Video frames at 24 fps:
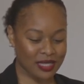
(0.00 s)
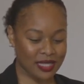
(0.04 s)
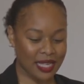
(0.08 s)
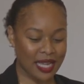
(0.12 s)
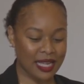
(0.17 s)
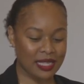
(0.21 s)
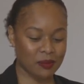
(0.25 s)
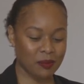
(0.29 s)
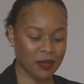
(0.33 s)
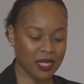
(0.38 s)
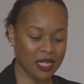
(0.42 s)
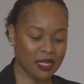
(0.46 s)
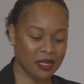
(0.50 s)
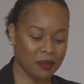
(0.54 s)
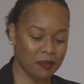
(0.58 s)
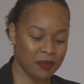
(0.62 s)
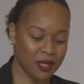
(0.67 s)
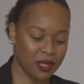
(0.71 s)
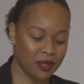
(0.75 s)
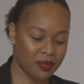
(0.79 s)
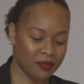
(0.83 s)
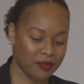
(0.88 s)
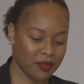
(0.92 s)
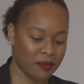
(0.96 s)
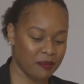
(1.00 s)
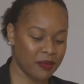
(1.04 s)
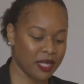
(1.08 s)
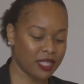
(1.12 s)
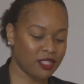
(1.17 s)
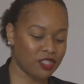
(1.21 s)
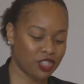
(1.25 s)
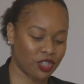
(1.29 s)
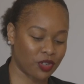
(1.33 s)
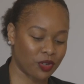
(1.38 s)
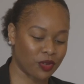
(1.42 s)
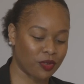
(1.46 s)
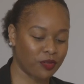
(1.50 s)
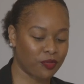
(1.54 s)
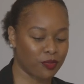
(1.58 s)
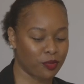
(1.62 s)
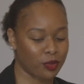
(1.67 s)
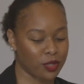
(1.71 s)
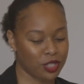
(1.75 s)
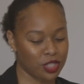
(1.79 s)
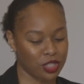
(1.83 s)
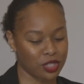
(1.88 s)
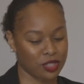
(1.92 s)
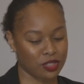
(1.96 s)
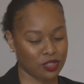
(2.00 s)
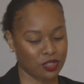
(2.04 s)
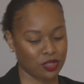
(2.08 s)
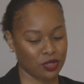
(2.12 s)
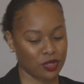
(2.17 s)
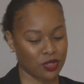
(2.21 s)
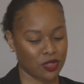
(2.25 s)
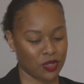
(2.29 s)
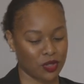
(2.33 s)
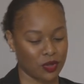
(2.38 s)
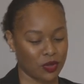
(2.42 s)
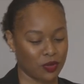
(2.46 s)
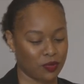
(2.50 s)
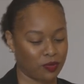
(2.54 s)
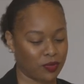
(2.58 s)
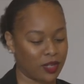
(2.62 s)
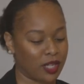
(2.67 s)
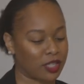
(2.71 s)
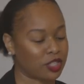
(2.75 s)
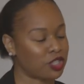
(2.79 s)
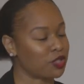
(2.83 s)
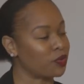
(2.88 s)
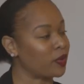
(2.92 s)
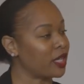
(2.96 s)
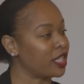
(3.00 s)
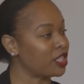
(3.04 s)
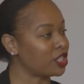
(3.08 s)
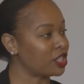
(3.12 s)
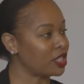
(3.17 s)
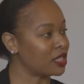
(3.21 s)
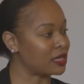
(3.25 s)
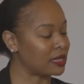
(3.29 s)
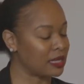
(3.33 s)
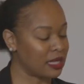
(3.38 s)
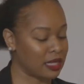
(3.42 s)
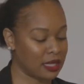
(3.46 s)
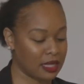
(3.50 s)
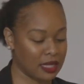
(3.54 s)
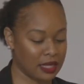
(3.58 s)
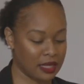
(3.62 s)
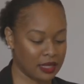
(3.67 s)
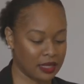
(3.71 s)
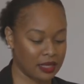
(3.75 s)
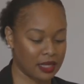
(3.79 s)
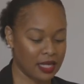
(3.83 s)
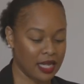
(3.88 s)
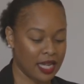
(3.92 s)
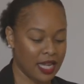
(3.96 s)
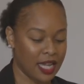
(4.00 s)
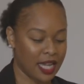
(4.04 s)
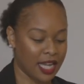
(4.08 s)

there has been a bit of a mixture of fortunes due to fluctuations in the